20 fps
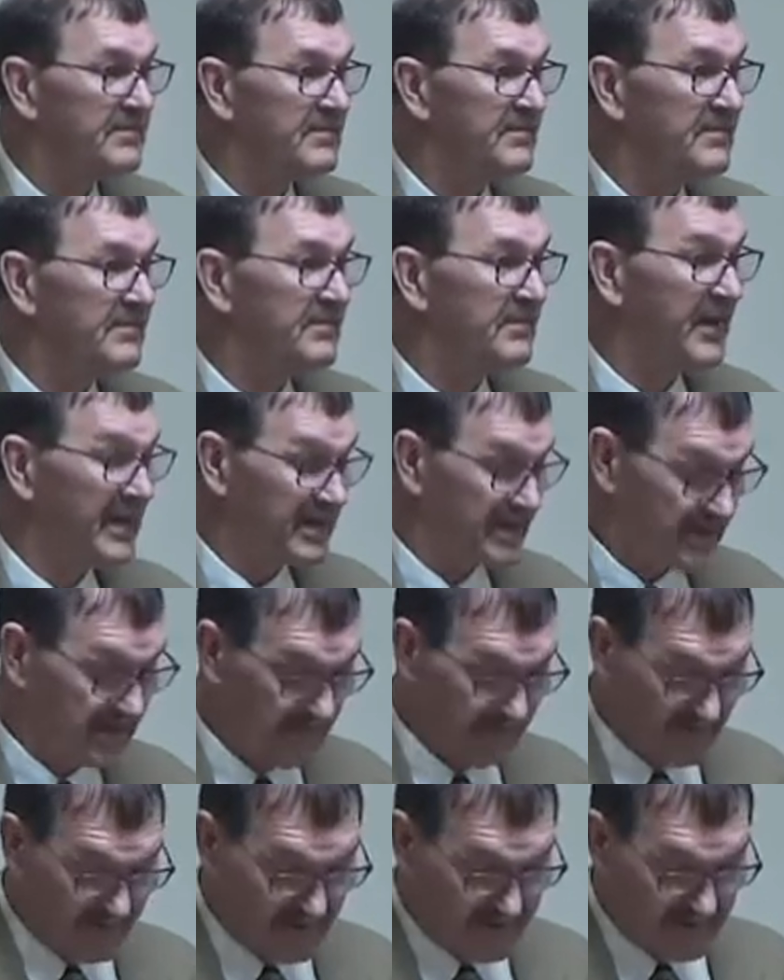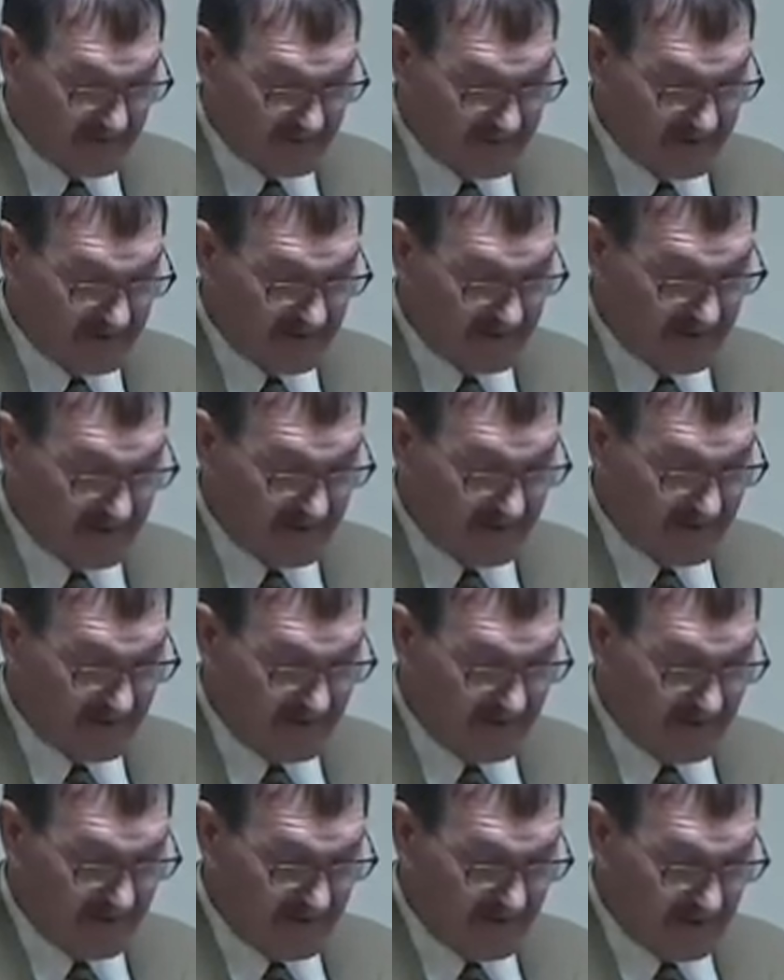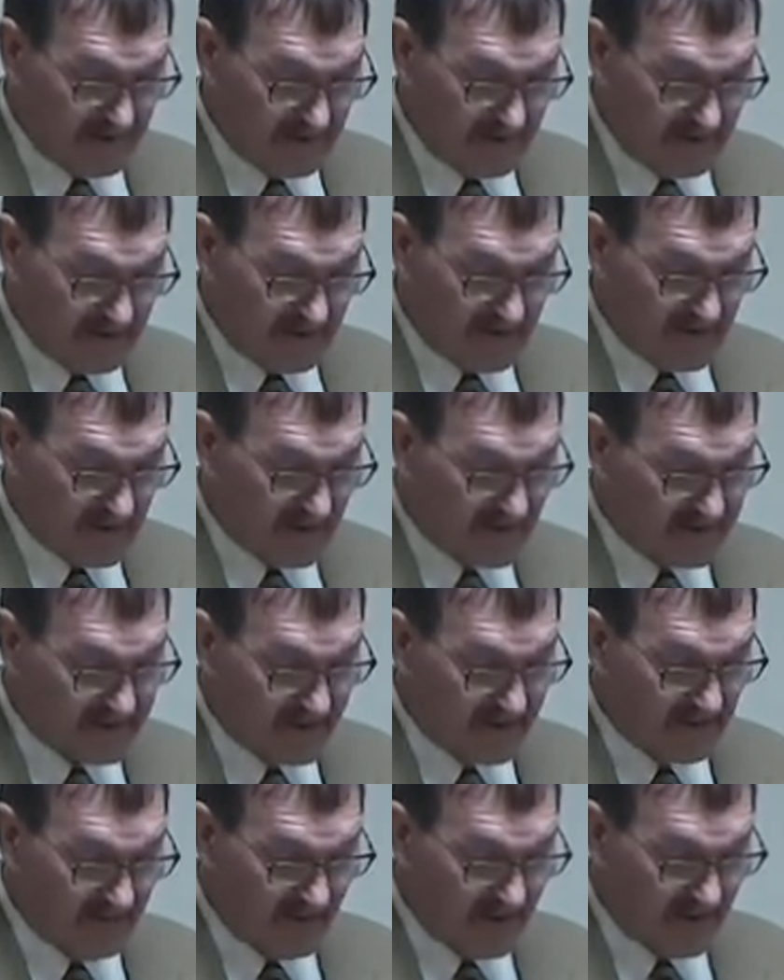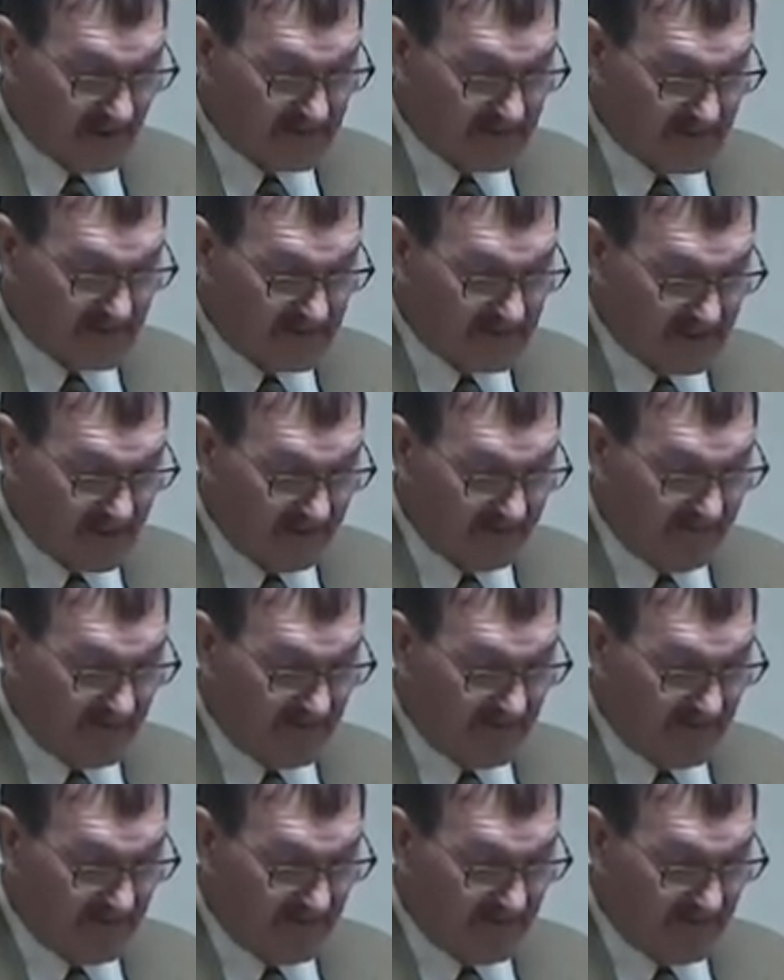by simply trusting Christ as Savior